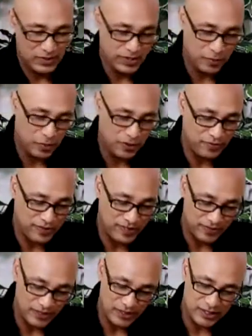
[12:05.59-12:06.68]
Tempo Afric
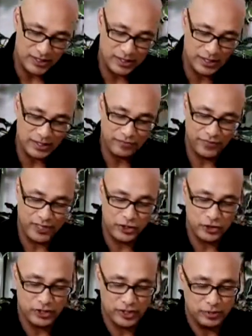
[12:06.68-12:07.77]
TV's the
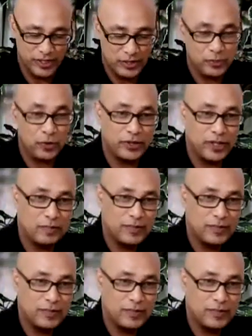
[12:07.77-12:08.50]
French debate program